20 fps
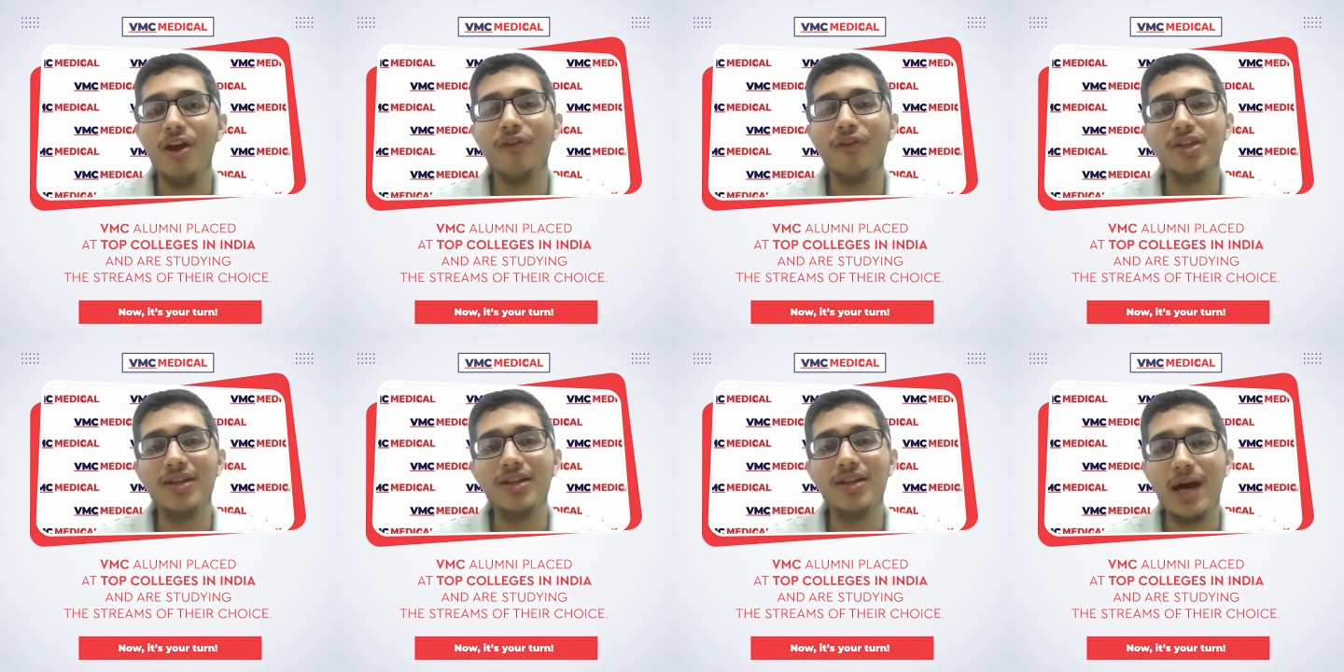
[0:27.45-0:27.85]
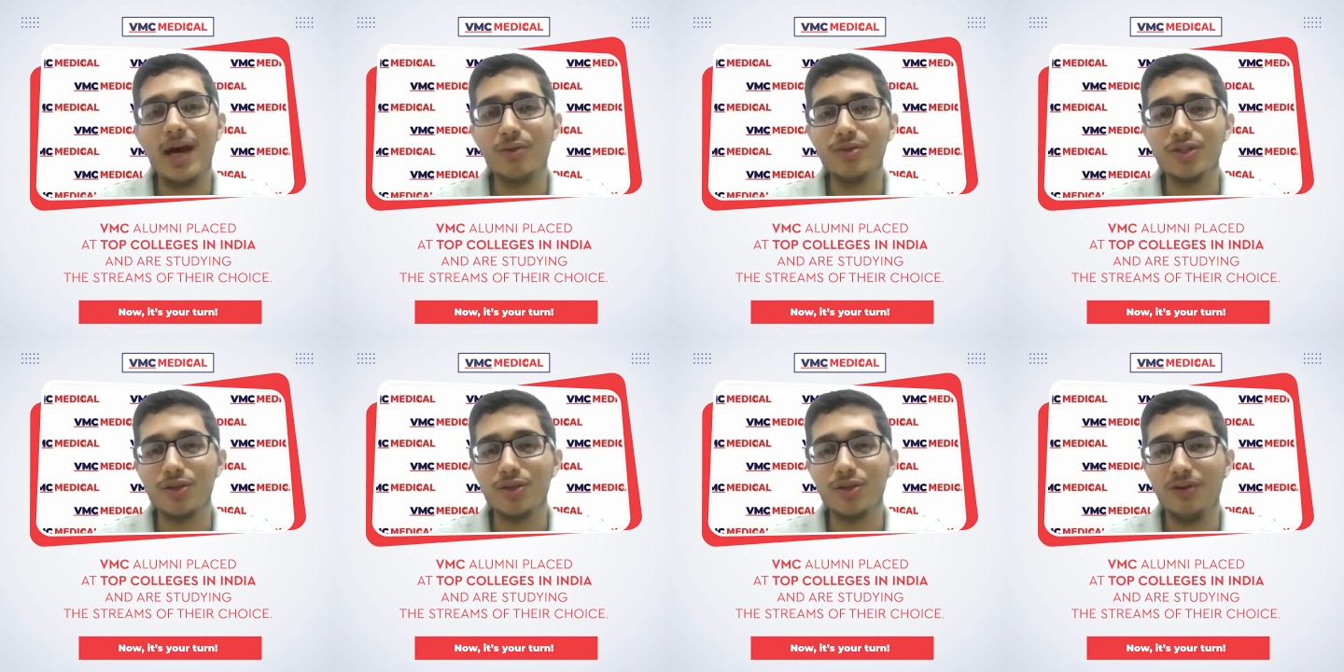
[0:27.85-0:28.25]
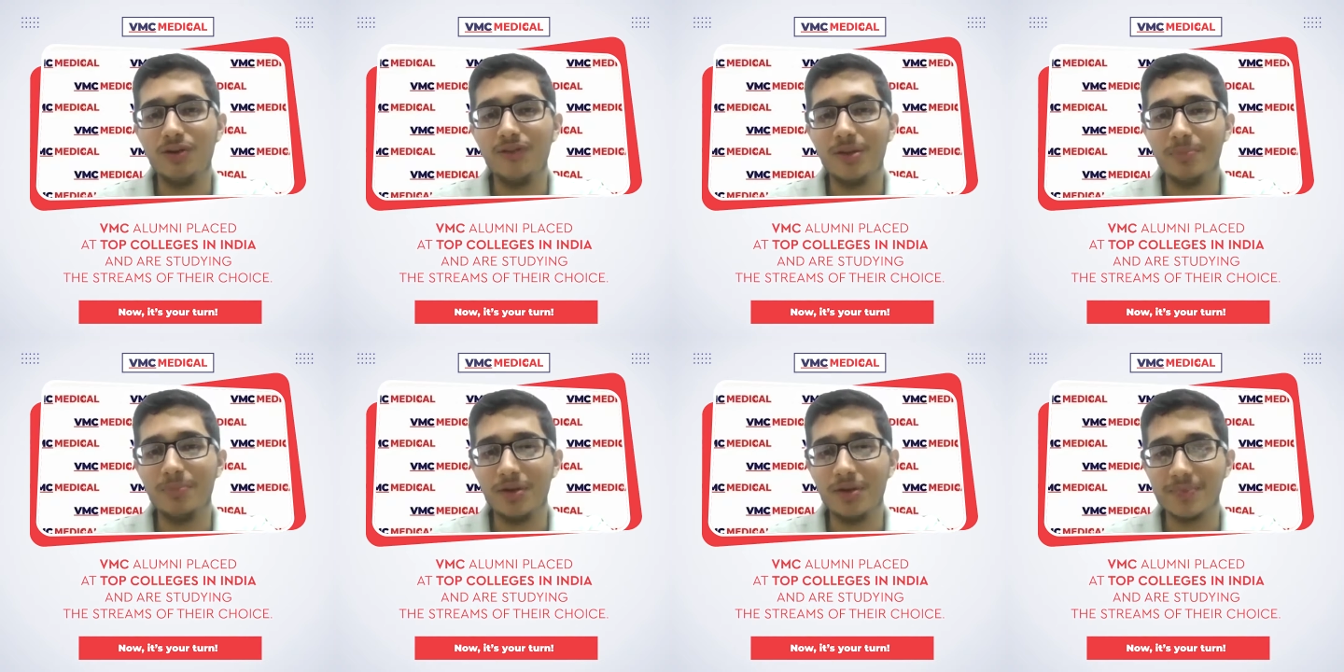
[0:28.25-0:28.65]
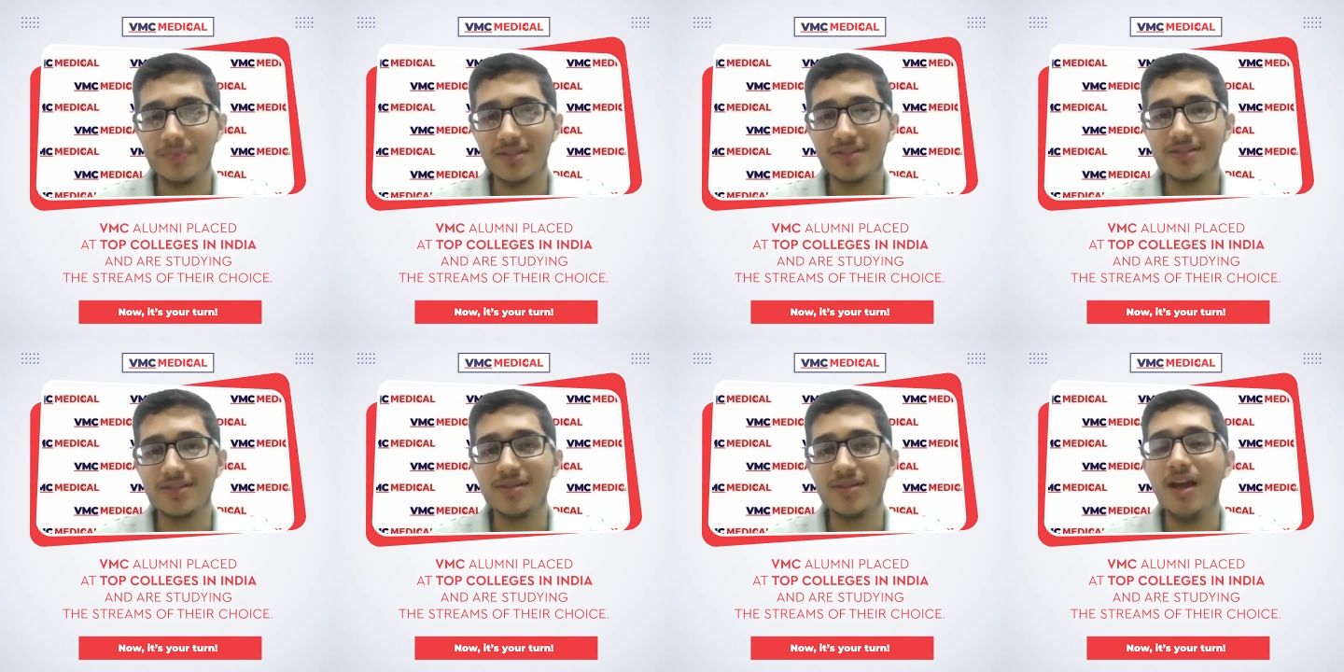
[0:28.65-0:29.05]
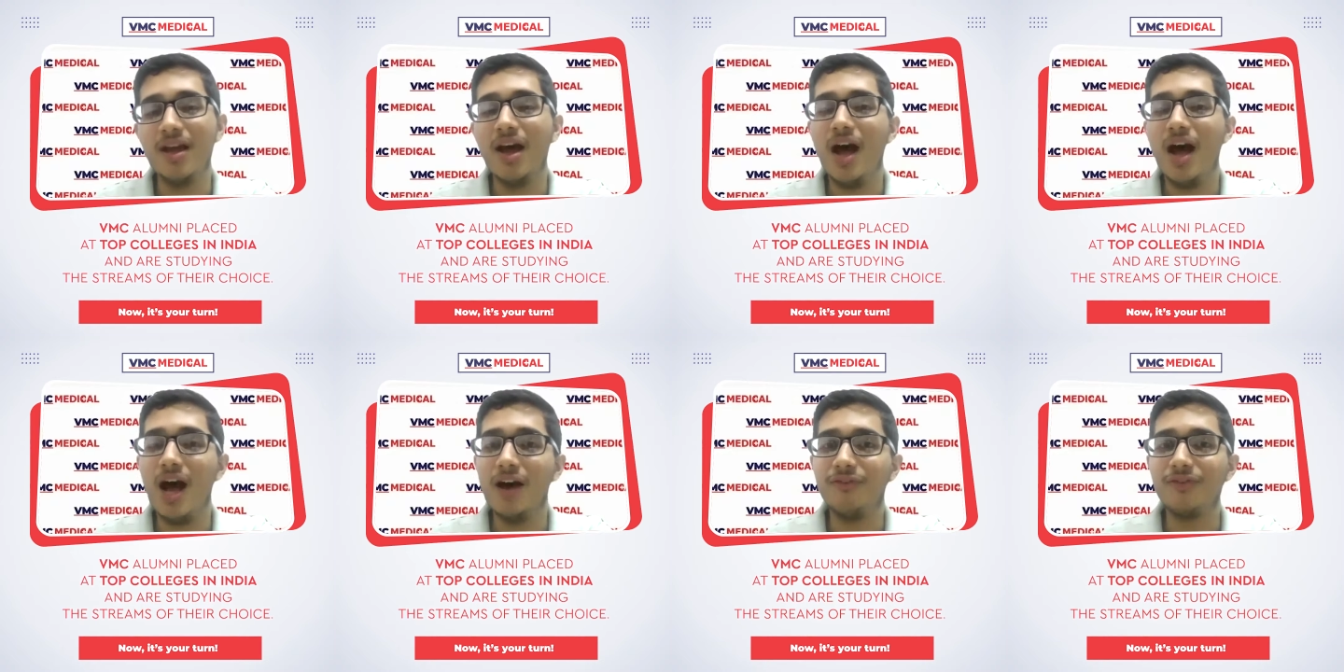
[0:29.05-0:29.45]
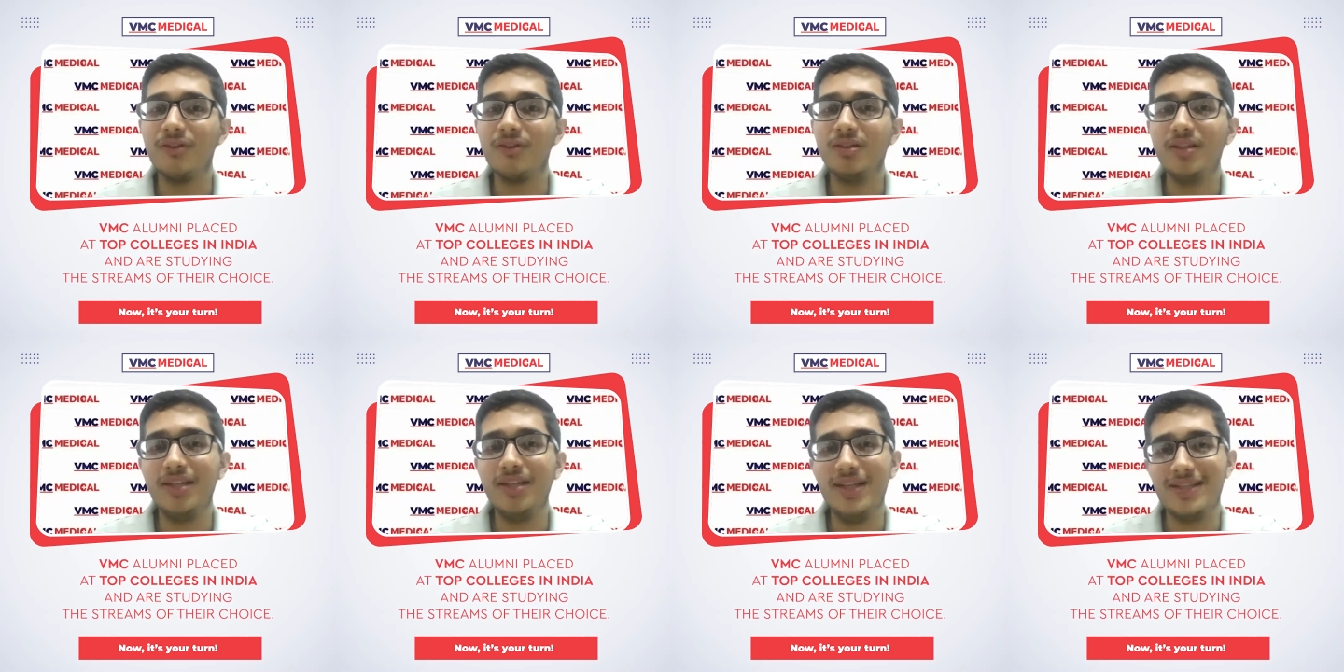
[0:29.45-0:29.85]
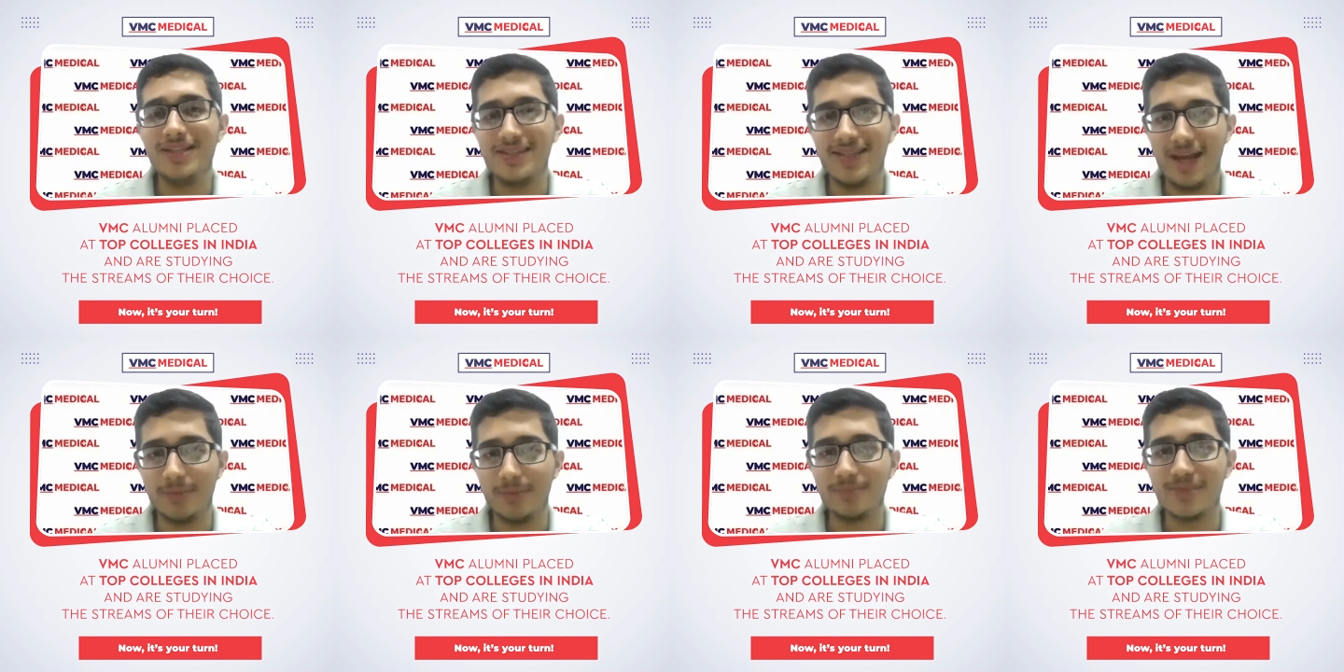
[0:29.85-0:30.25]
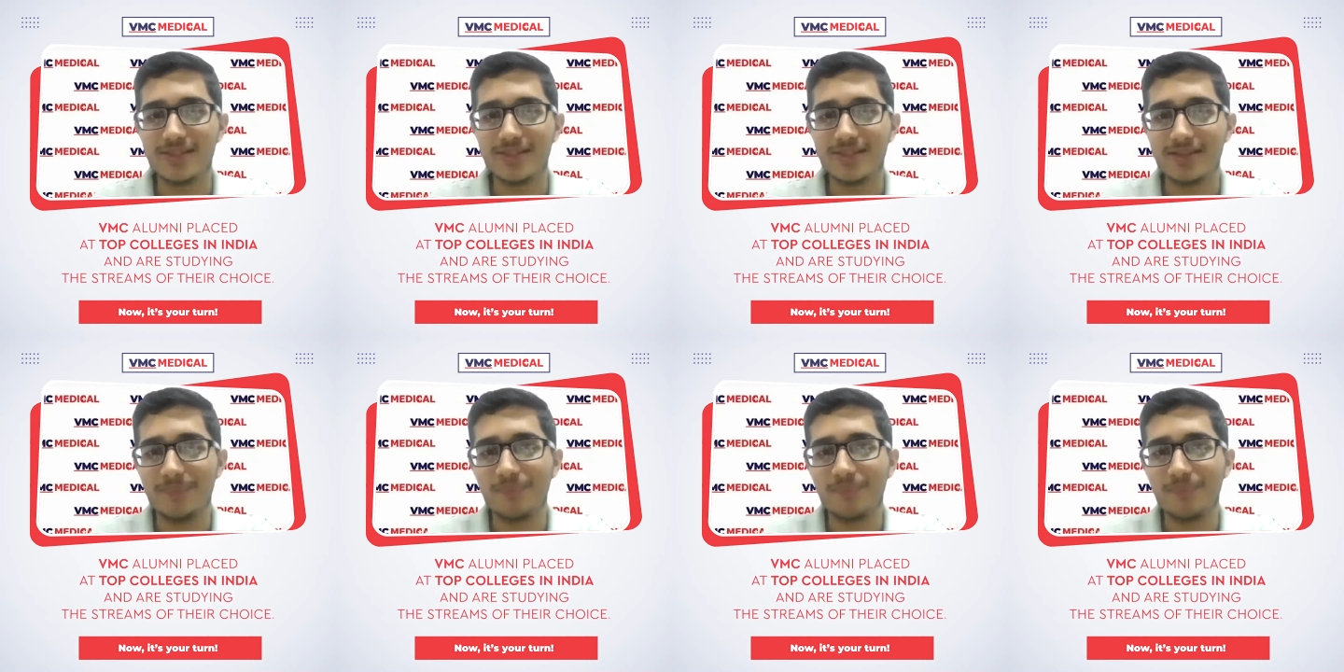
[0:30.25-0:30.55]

for the doubt solving purpose after the exams.